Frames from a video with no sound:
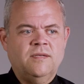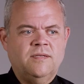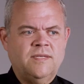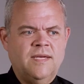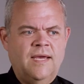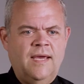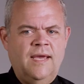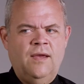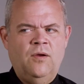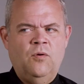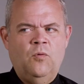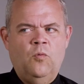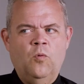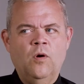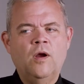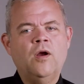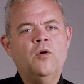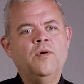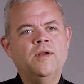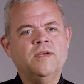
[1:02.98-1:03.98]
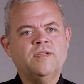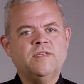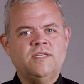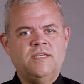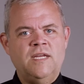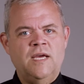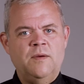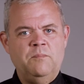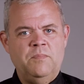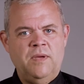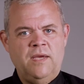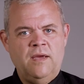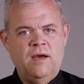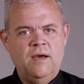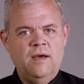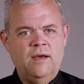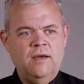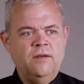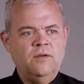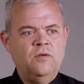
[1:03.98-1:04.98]
say, we're going a step
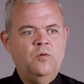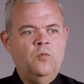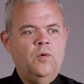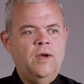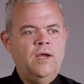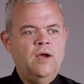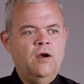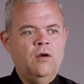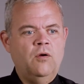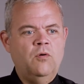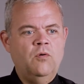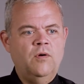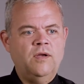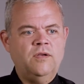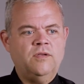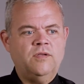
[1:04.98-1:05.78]
beyond. We are going